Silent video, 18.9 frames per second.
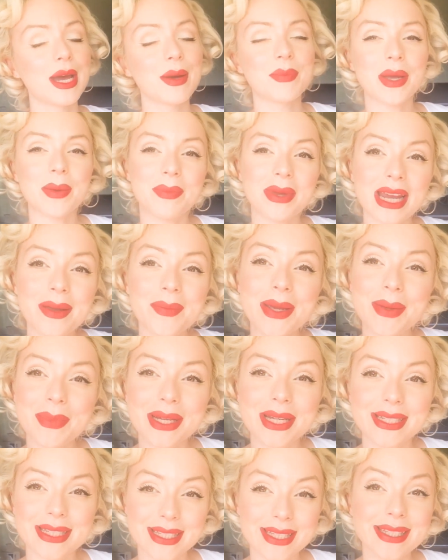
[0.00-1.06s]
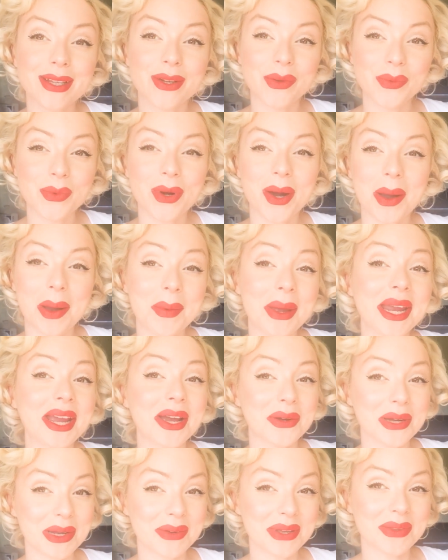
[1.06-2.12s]
but maybe because it's still warm, I might
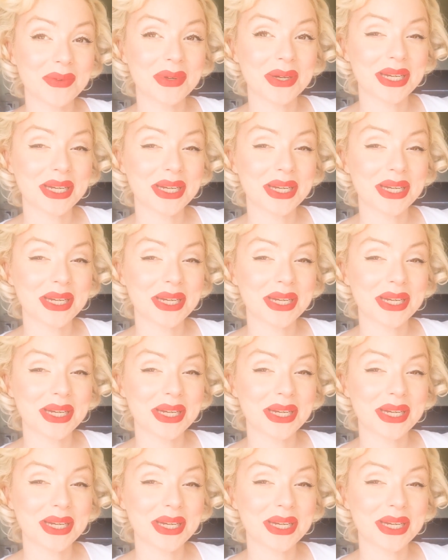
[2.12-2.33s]
get away with